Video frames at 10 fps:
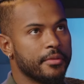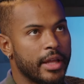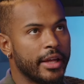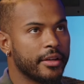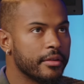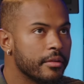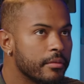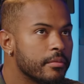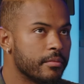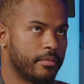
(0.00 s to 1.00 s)
like
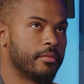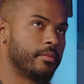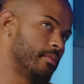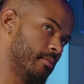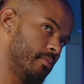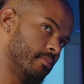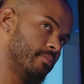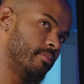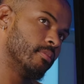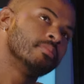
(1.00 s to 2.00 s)

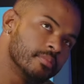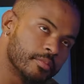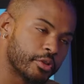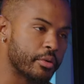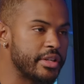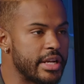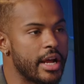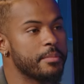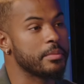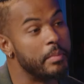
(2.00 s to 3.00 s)
mm, three
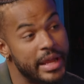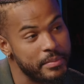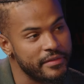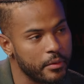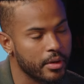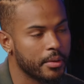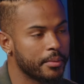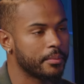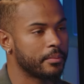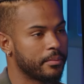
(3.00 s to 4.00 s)
times, maybe mm, four.
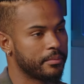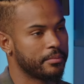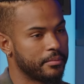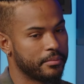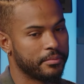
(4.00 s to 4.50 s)
Mm.